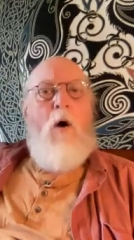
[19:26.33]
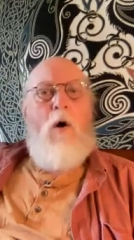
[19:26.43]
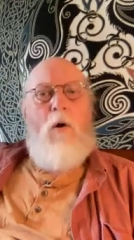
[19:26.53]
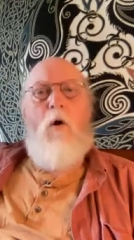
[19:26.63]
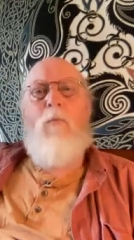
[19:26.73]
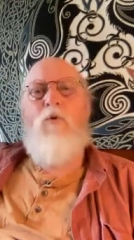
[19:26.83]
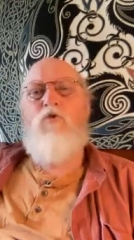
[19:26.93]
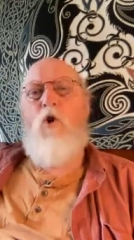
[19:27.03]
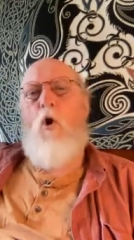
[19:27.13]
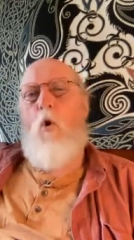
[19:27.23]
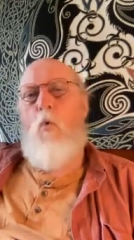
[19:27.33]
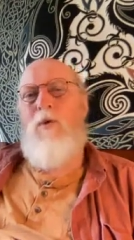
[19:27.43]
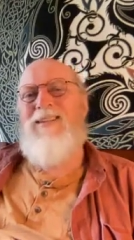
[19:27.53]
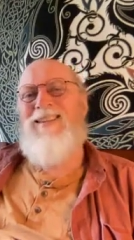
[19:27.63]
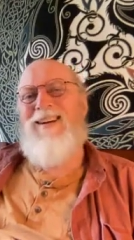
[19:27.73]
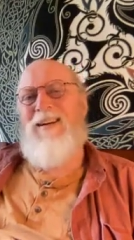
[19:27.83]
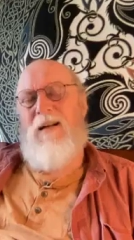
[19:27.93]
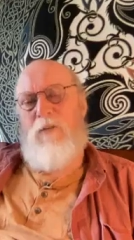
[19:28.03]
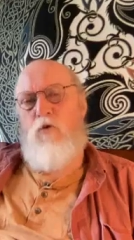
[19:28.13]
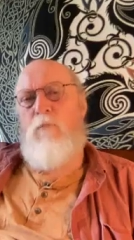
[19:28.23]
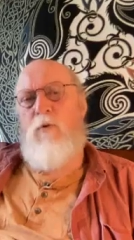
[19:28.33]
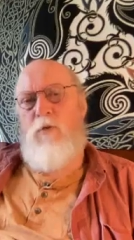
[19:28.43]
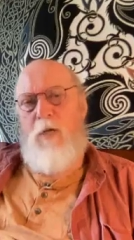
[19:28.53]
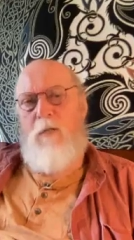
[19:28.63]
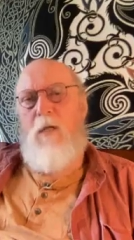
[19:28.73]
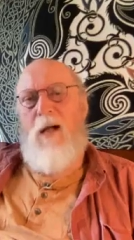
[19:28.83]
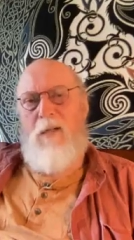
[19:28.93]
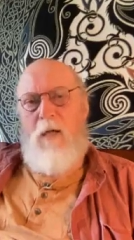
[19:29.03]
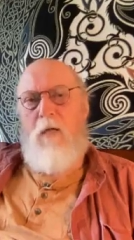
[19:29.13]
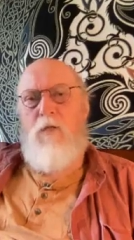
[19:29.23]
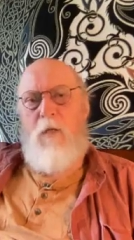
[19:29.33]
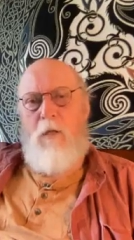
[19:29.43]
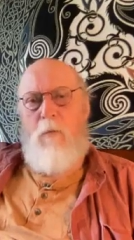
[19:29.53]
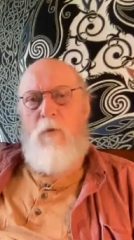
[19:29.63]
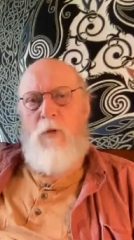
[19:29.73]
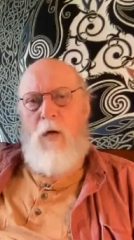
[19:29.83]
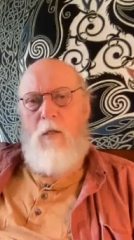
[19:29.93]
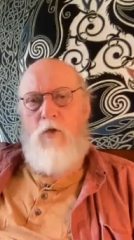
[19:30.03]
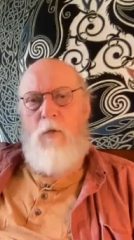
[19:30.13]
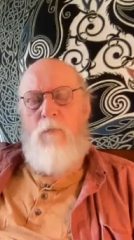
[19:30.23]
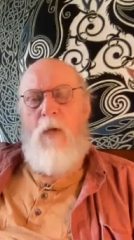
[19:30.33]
are almost always 100% diagnostic of the pathology.